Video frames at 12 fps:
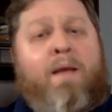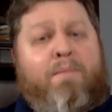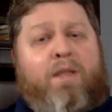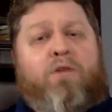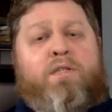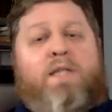
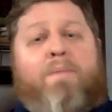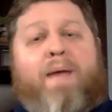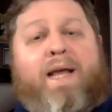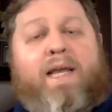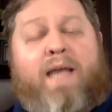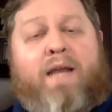But then you step
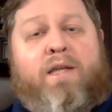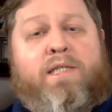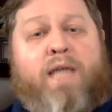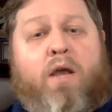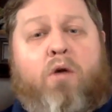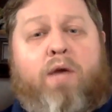back again, you
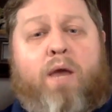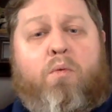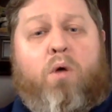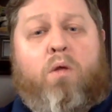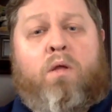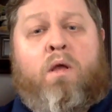say, okay,
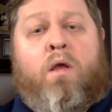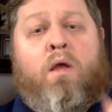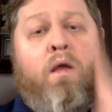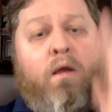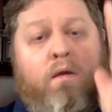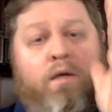well,
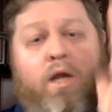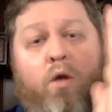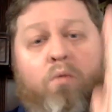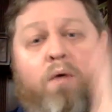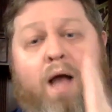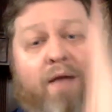
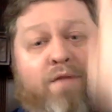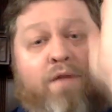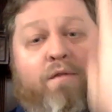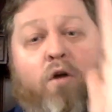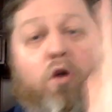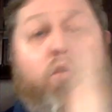I've got
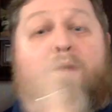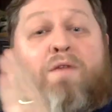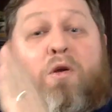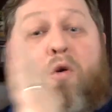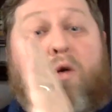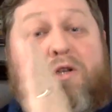vertical, I've
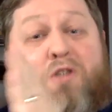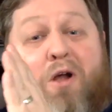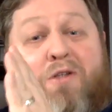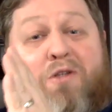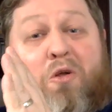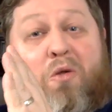got
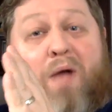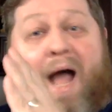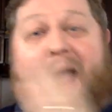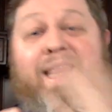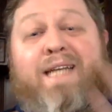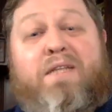horizontal.
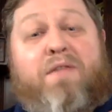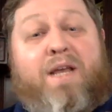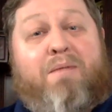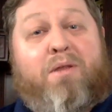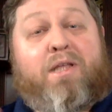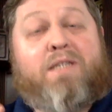I like to think
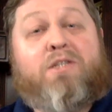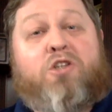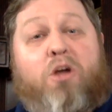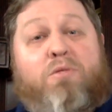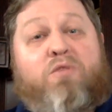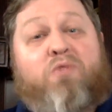about this in
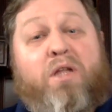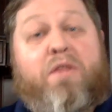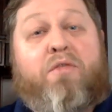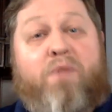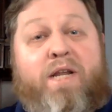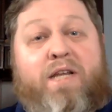terms of really
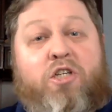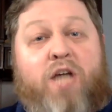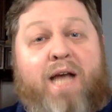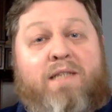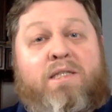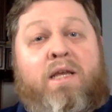3D
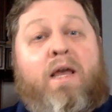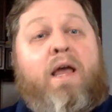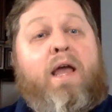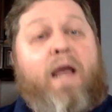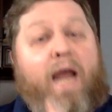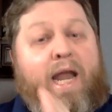chess.
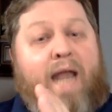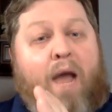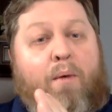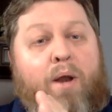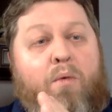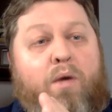And now
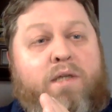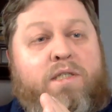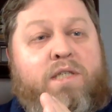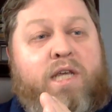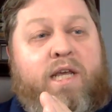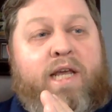what I want to
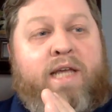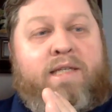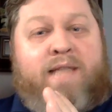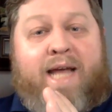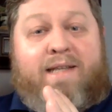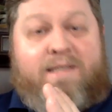see is
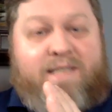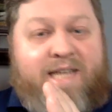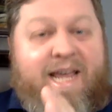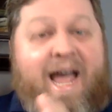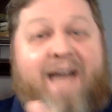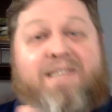that
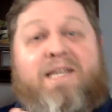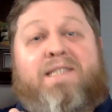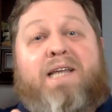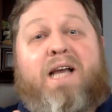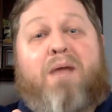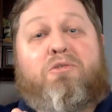Z-axis
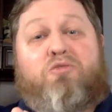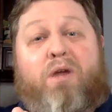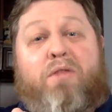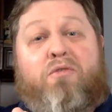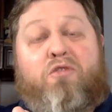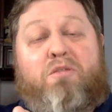that comes
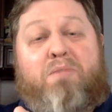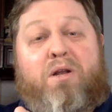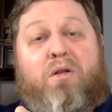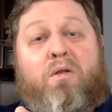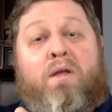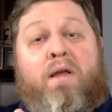right through the
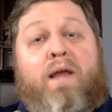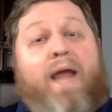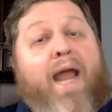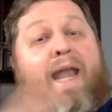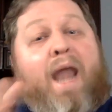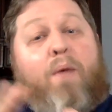middle.
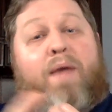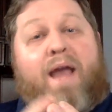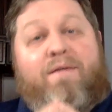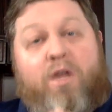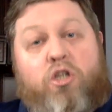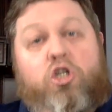And now we
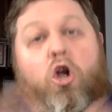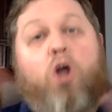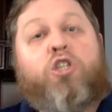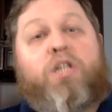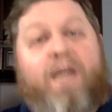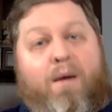have that
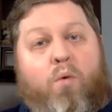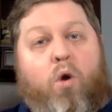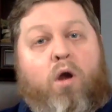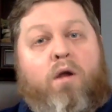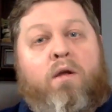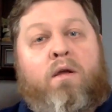charging network,